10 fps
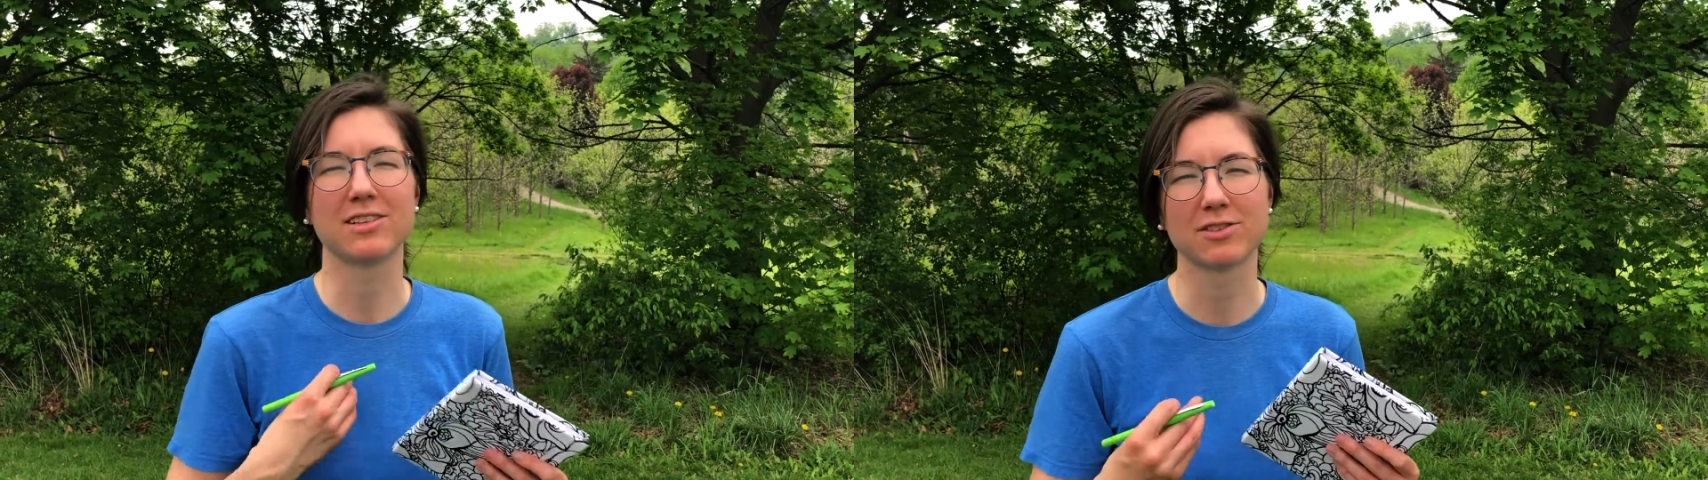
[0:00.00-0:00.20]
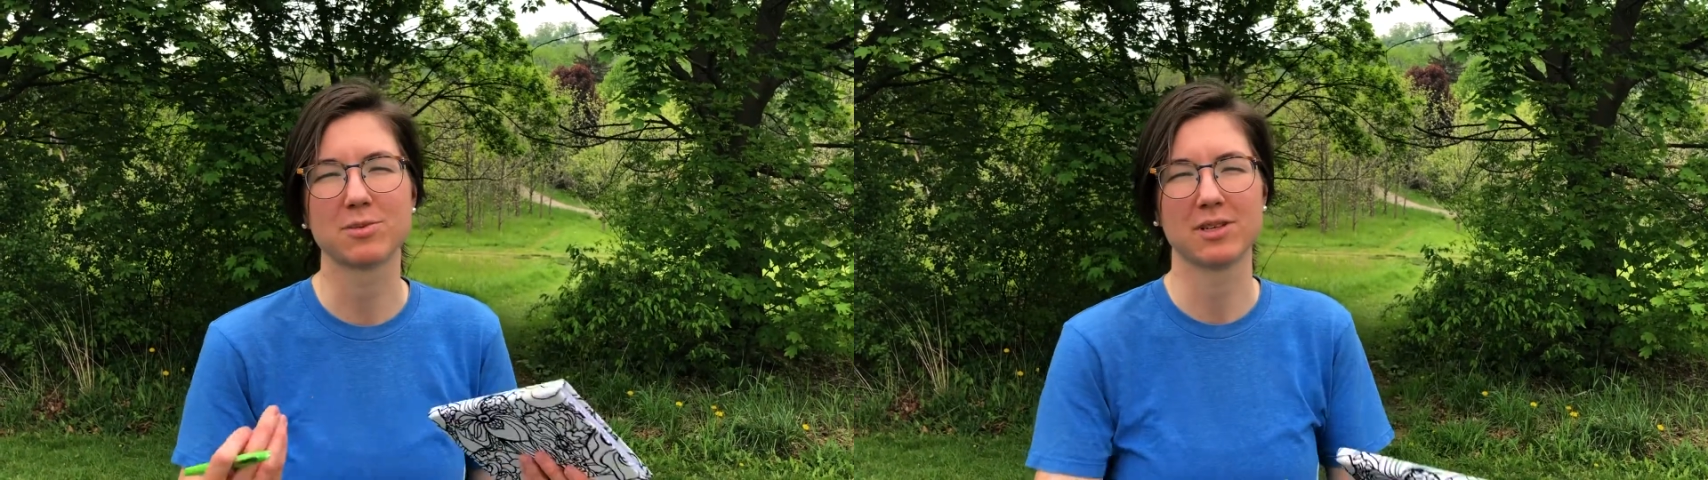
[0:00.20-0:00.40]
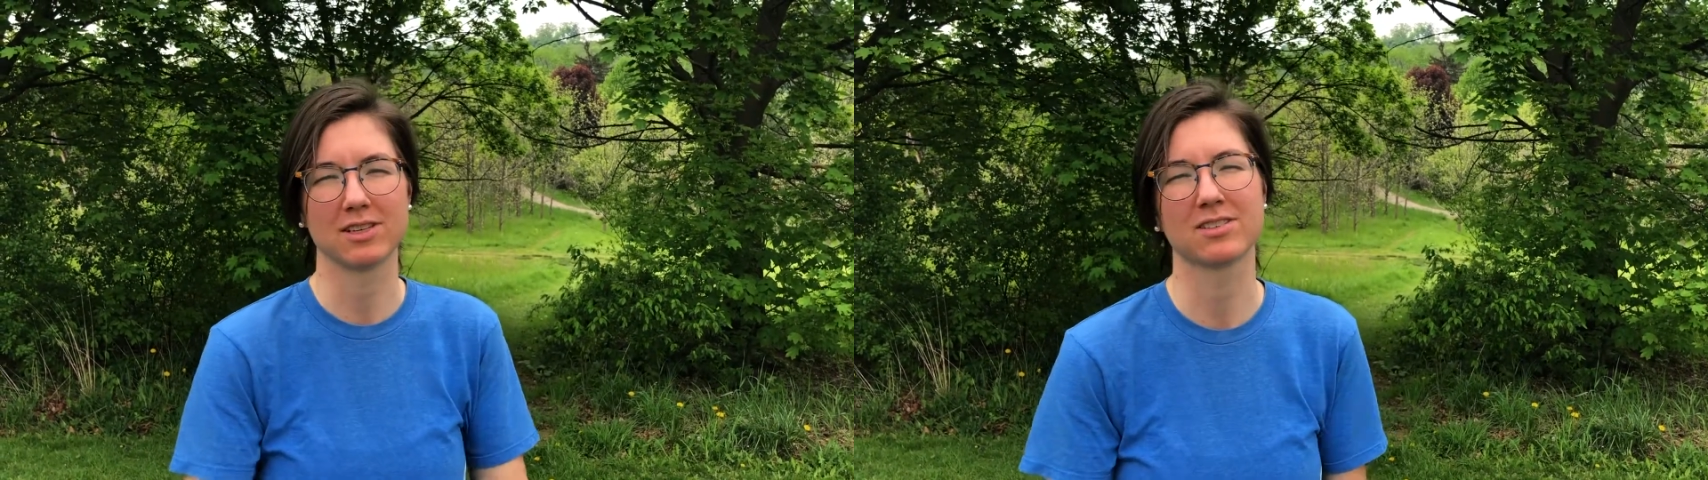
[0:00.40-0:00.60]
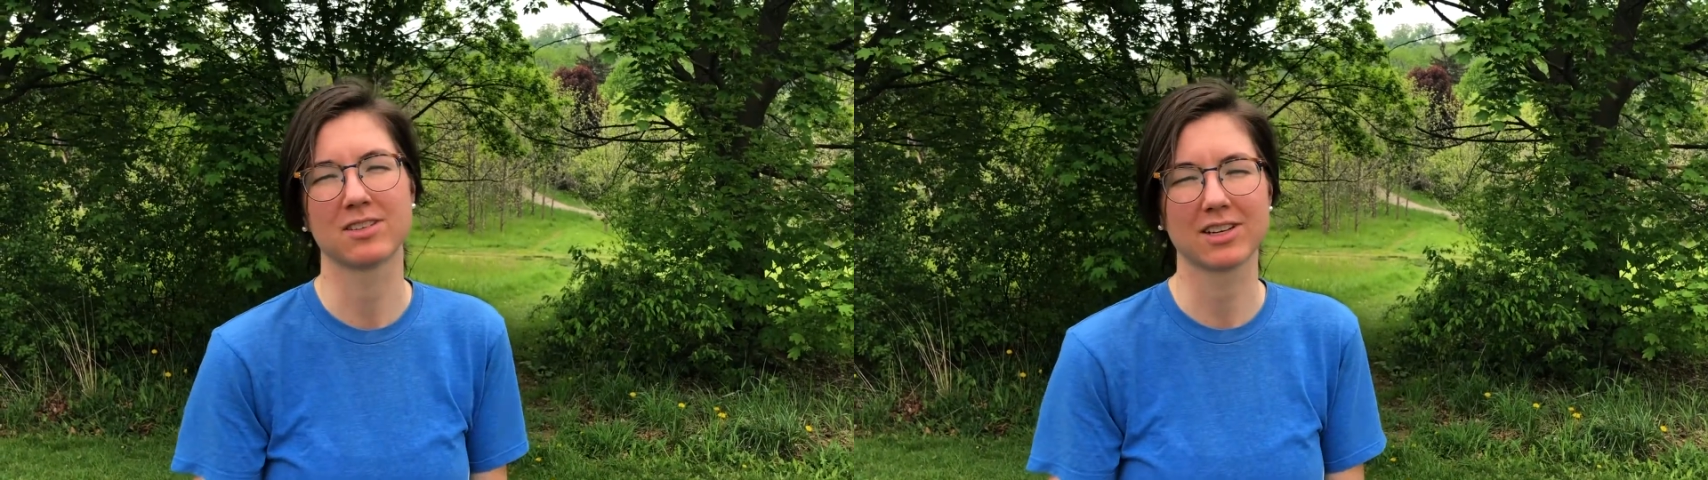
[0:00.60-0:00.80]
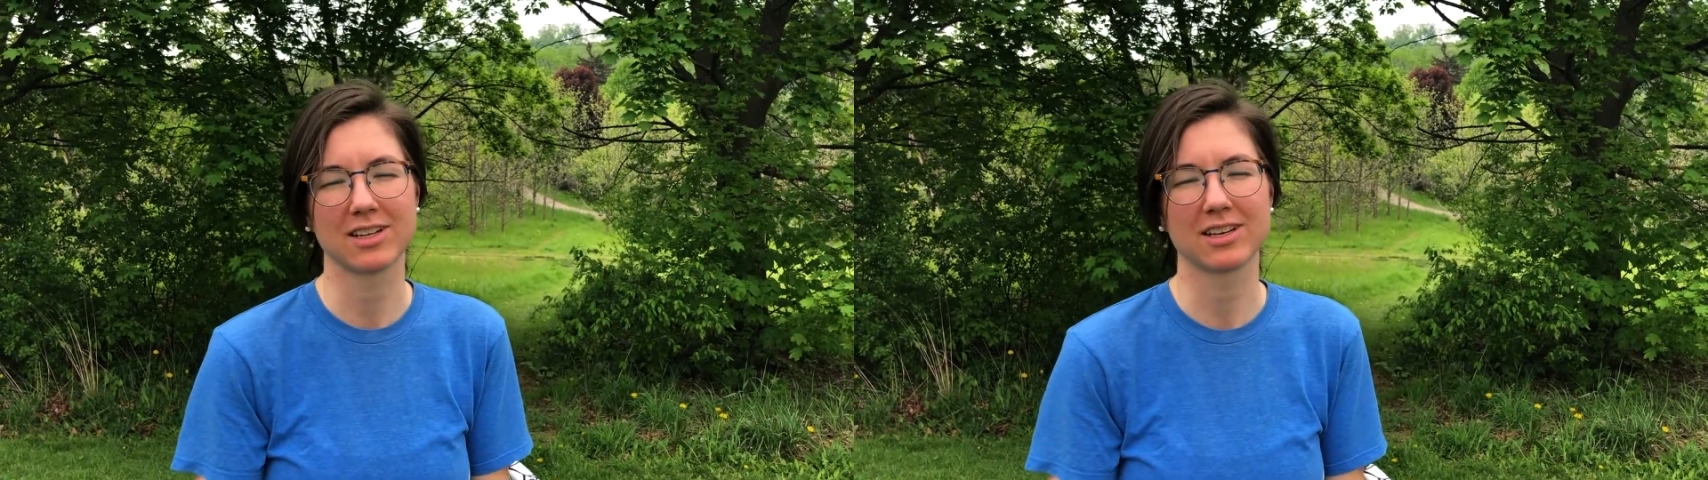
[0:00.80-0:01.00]
gives me his
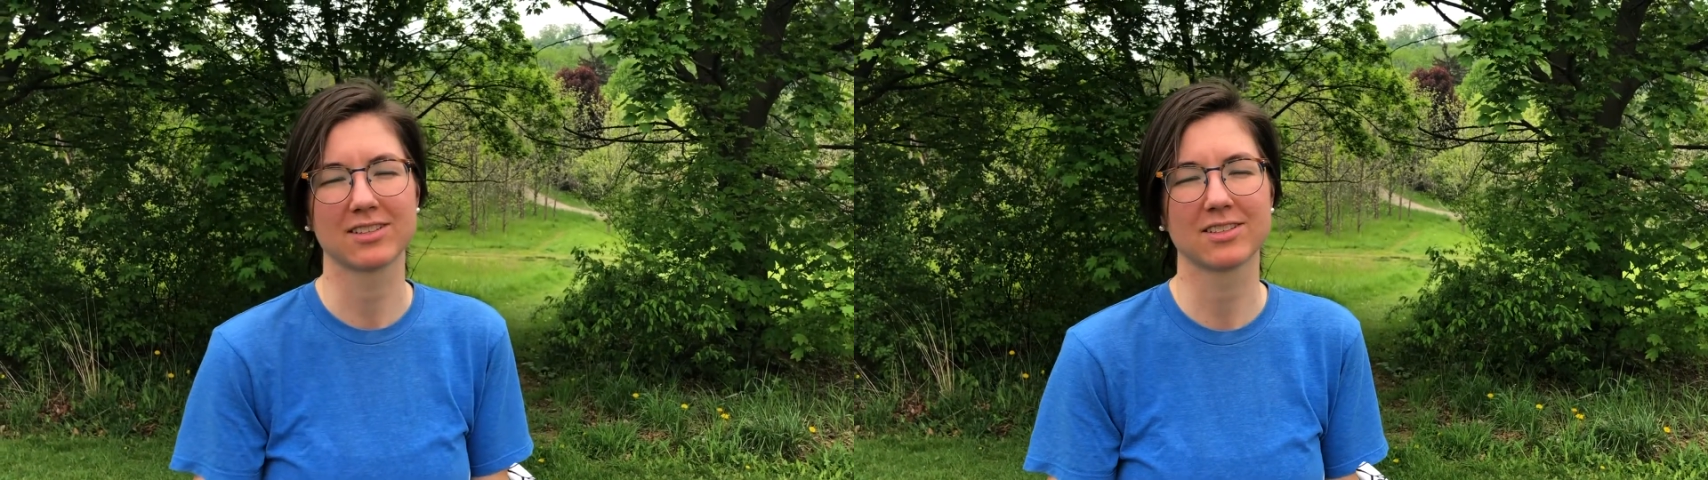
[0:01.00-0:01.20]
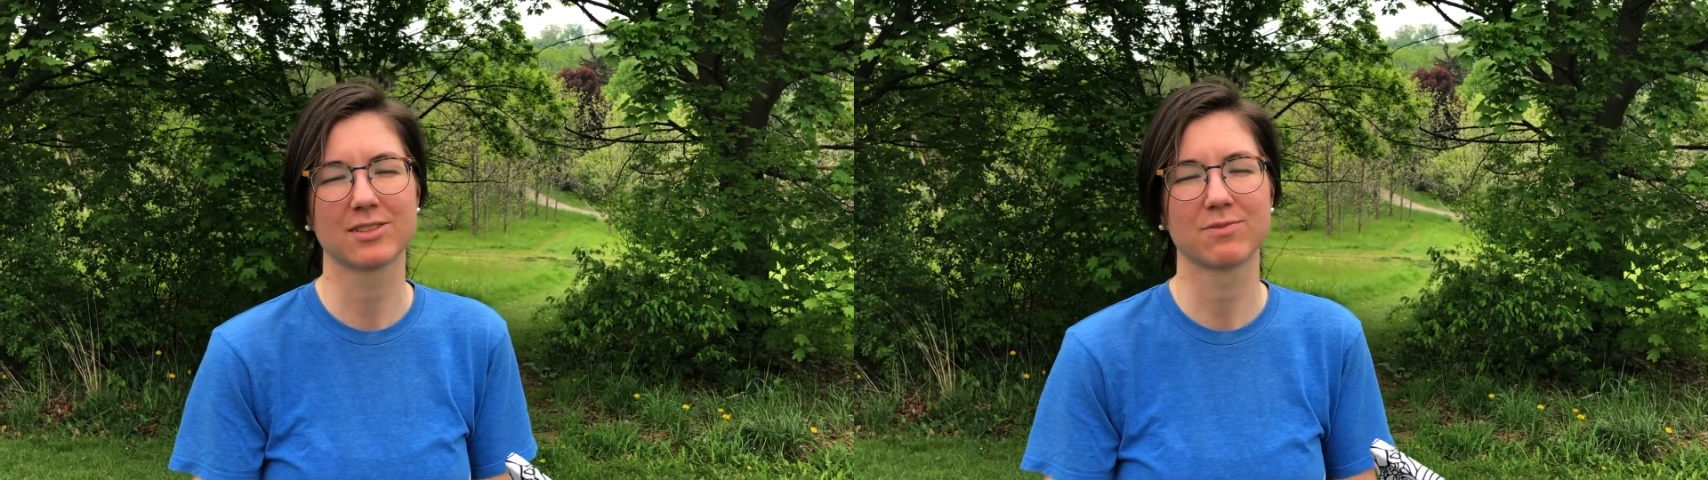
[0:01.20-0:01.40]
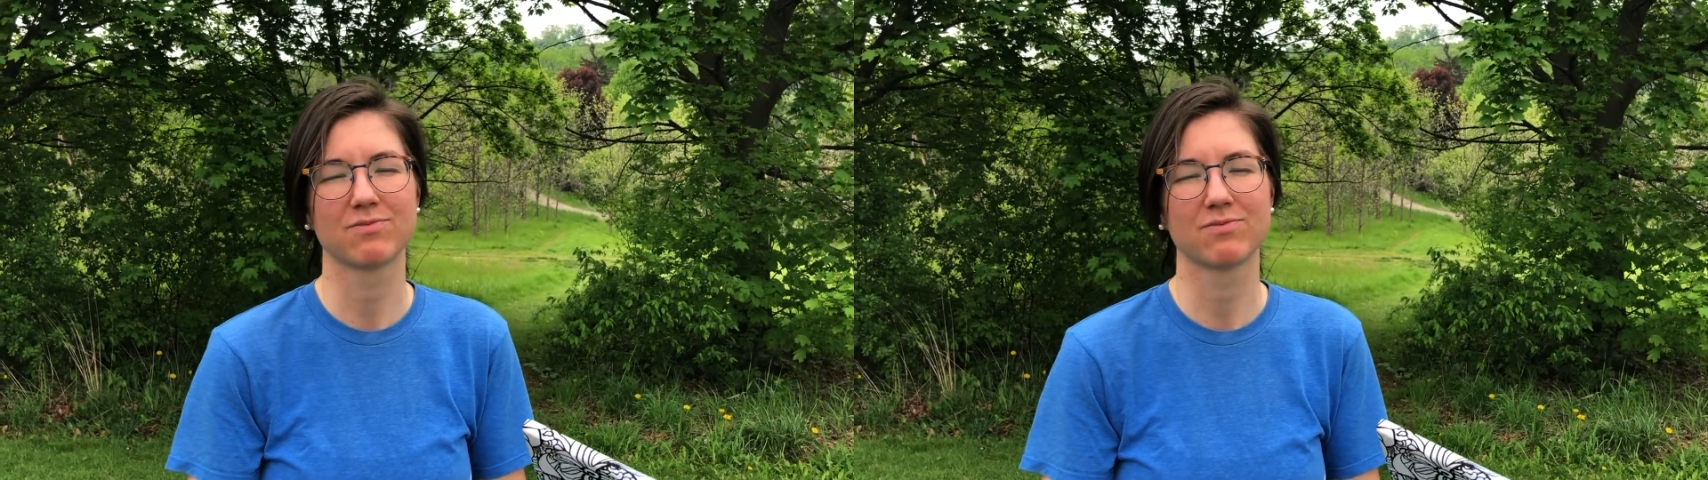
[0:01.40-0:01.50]
goodness.